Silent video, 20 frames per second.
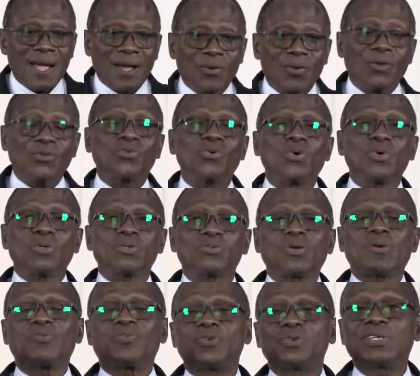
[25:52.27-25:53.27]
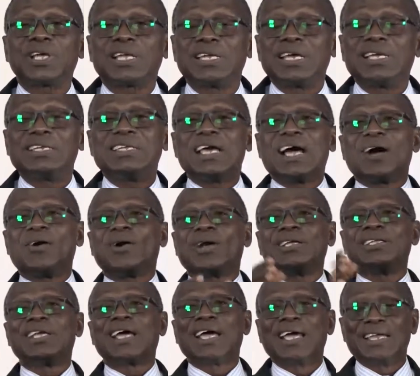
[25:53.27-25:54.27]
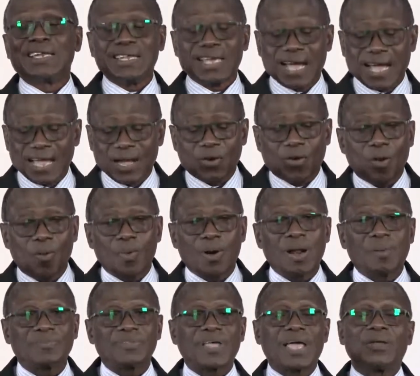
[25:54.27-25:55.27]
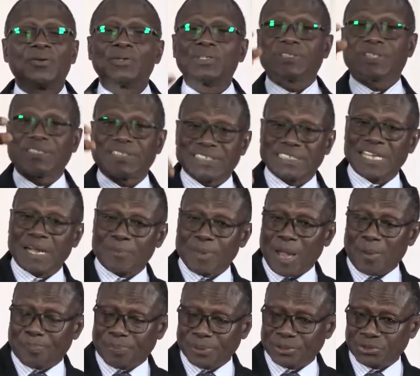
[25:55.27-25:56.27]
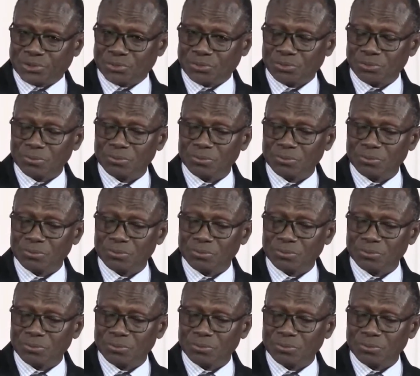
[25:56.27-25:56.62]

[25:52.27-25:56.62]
No, so for say na dia wa gya dia ya common am say enu nche say nyame apren so.